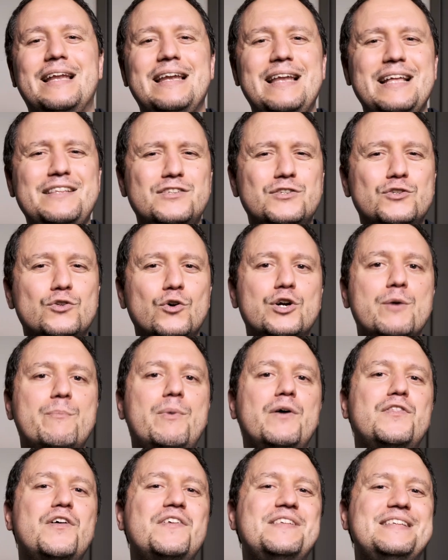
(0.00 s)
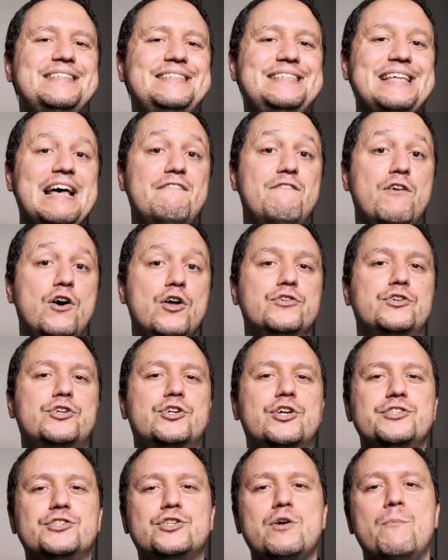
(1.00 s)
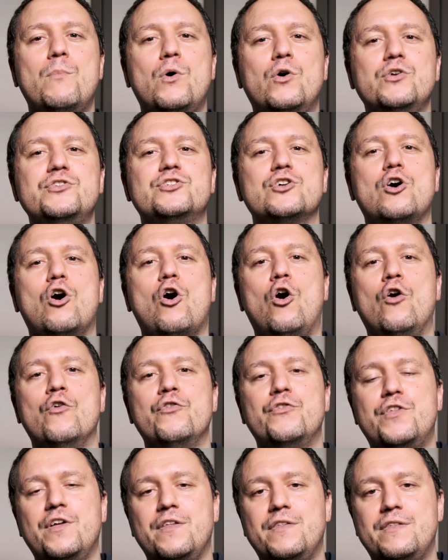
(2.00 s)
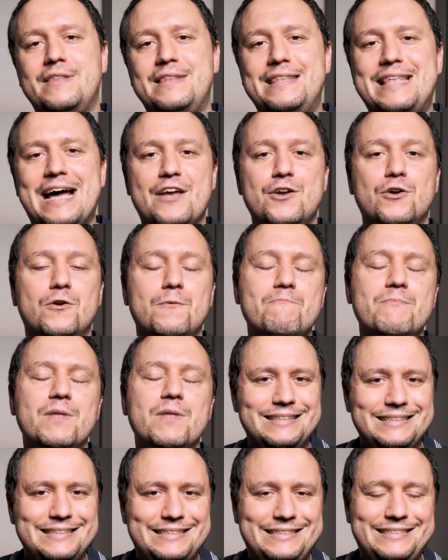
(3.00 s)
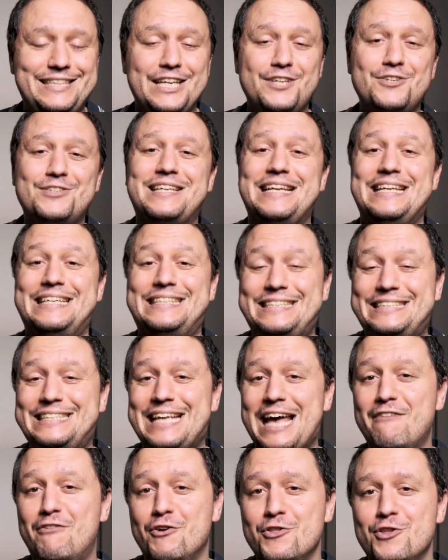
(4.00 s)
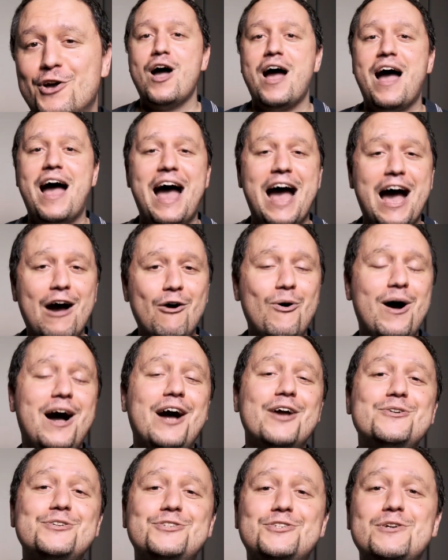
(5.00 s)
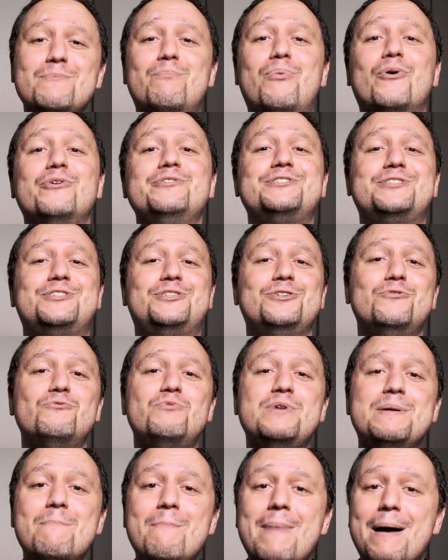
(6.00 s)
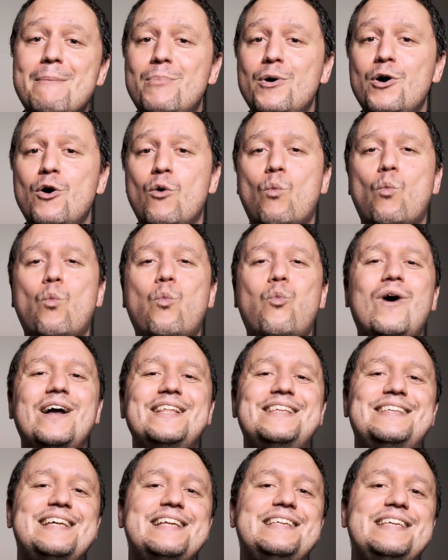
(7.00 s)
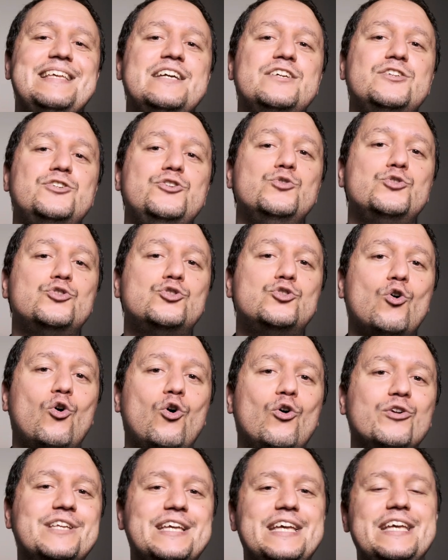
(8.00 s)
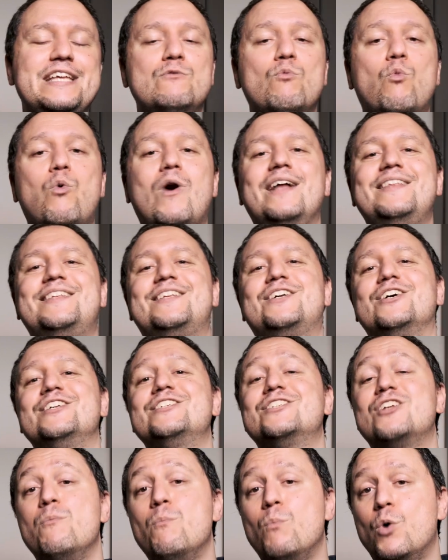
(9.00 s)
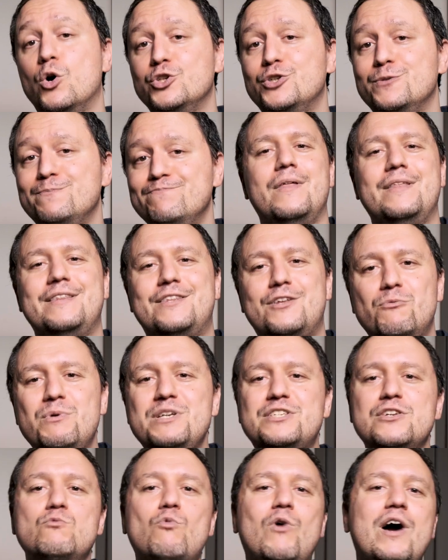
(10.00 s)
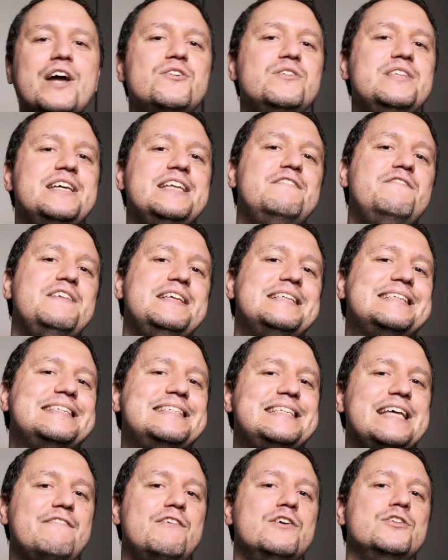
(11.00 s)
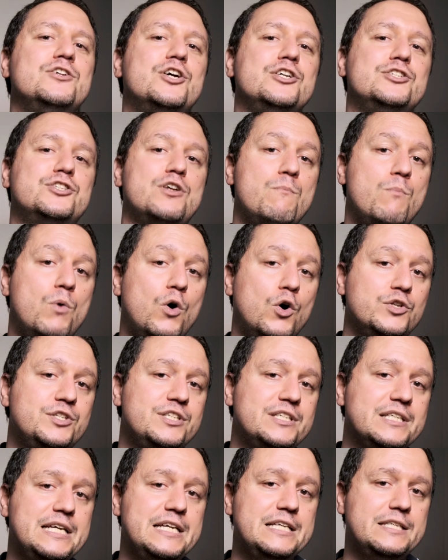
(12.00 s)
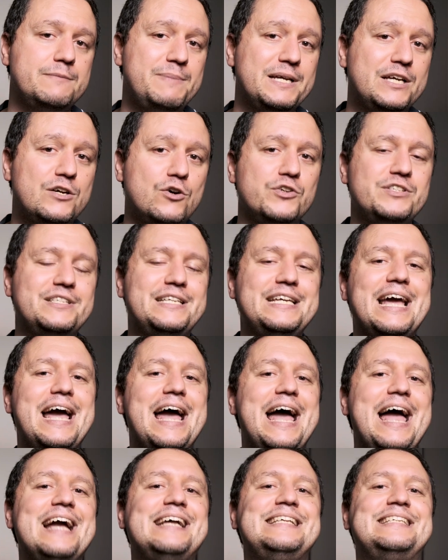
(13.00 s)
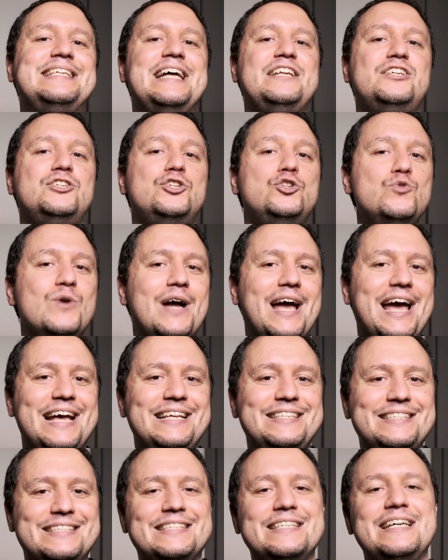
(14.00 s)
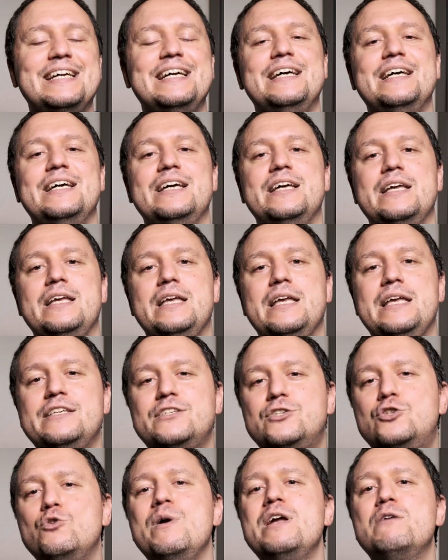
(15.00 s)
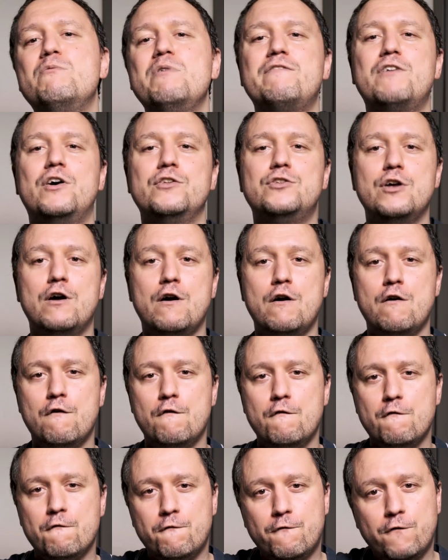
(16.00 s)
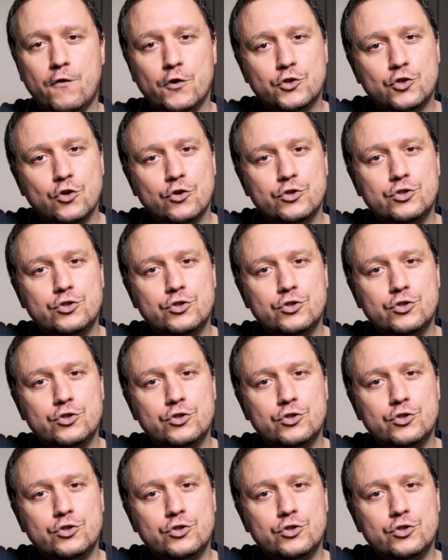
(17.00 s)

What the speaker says: let's talk about the 7 custom modes on the dial. Seriously, 7! How are you supposed to remember what settings you stored in what custom mode? The reason why you need these 7 custom modes is because the X-H2s is doing without the photo